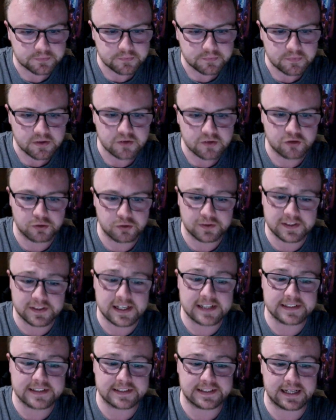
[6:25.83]
So it
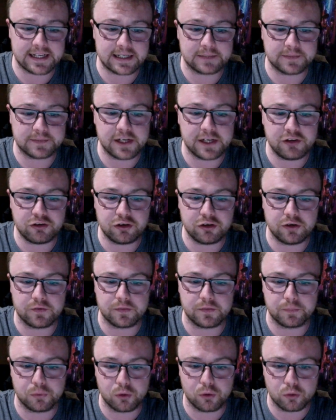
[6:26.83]
says it's an adaptation of the
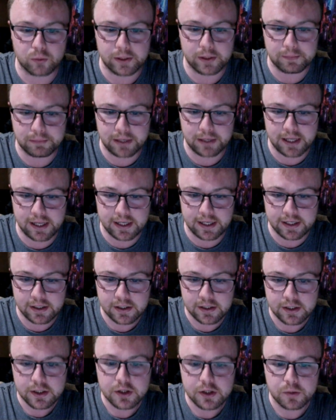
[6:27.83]
Broadway play,
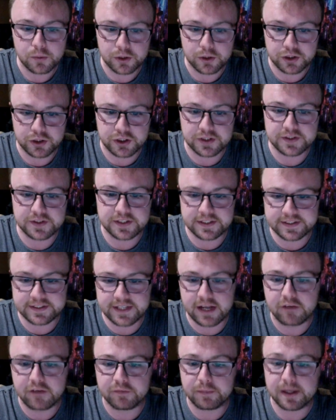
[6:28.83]
which is
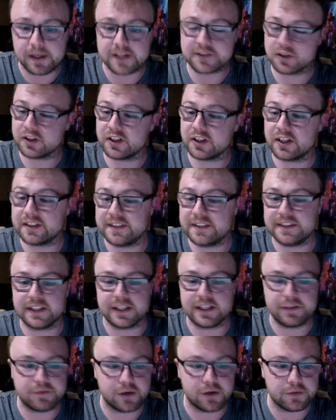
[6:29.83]
itself based on the
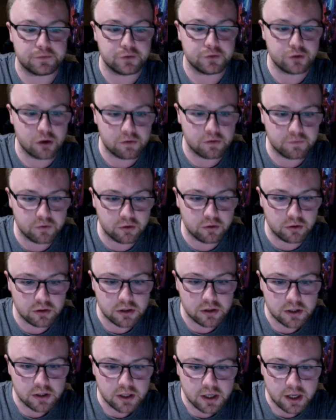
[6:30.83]
1995 novel,
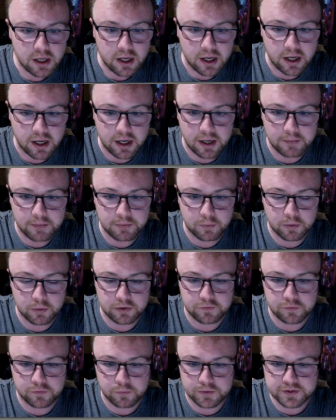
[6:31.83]
The
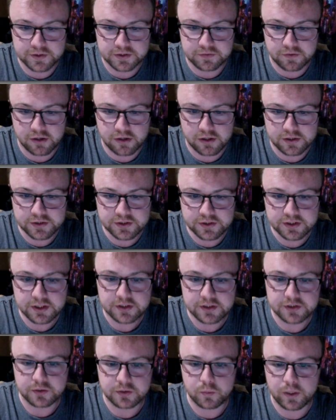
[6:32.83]
Wonderful Wizard of Oz.
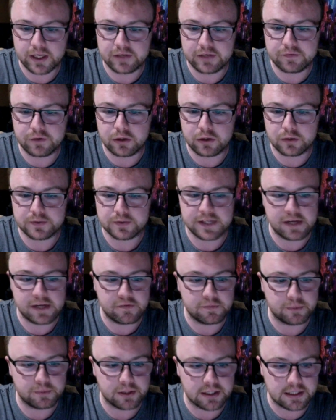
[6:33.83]
So Wicked follows
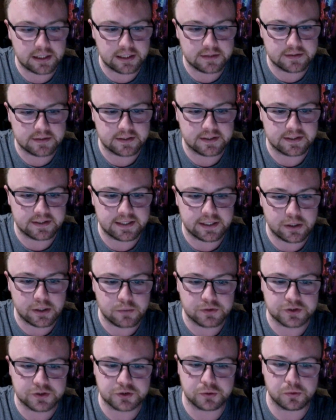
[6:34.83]
Elphaba and Glinda. They go
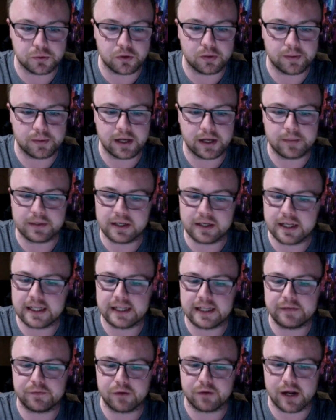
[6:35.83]
to school, become
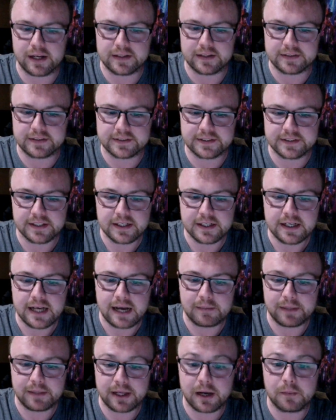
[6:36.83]
unlikely friends, and
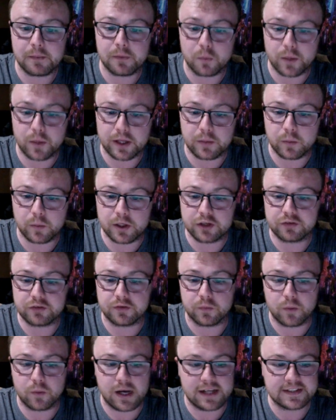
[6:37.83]
become the Wicked Witch of the
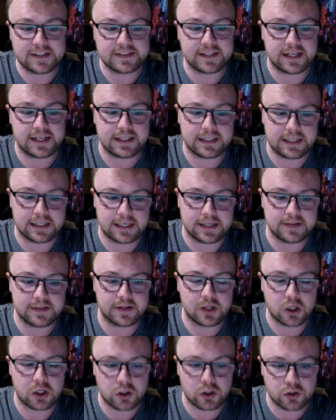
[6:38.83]
West and Glinda
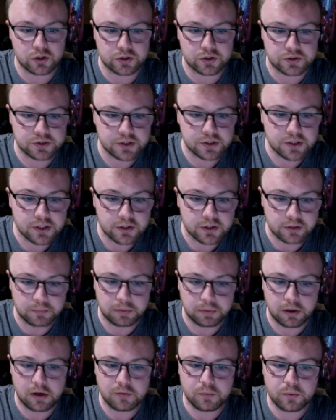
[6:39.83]
the Good. The
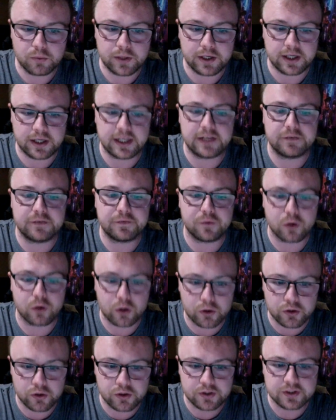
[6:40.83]
plot of Wicked for
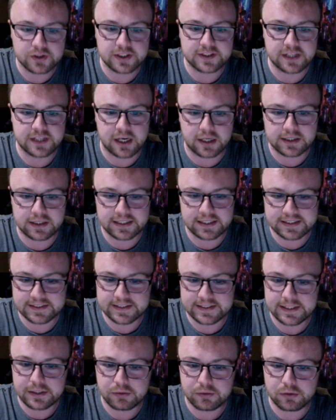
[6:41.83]
Good is hardly a
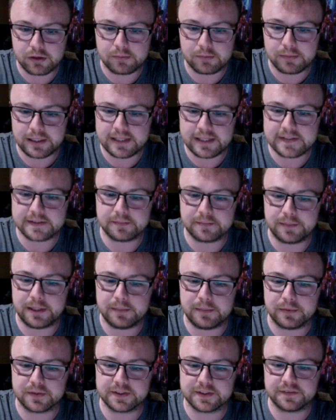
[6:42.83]
secret. Millions of
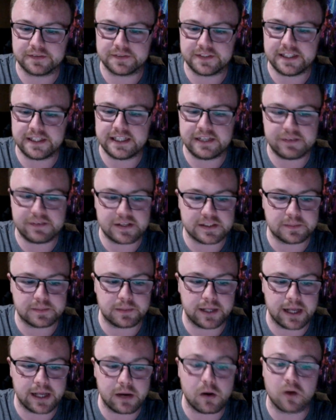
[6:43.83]
people have seen the events
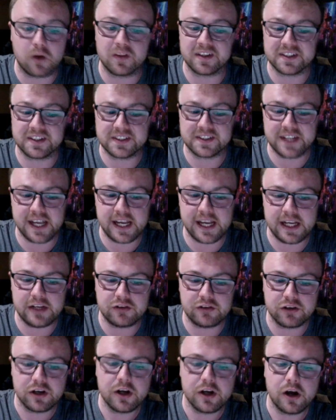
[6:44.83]
play out on the
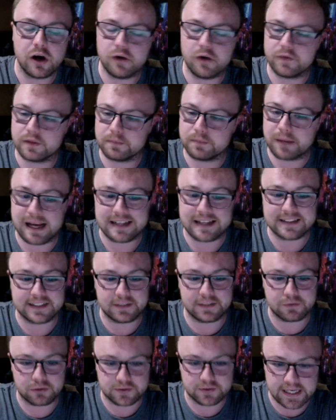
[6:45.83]
stage over the past
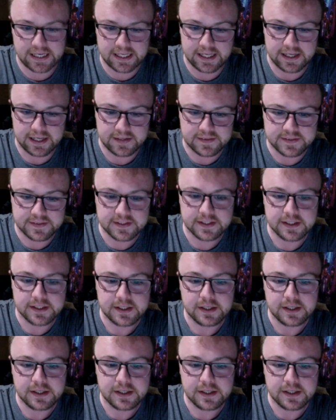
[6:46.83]
several decades.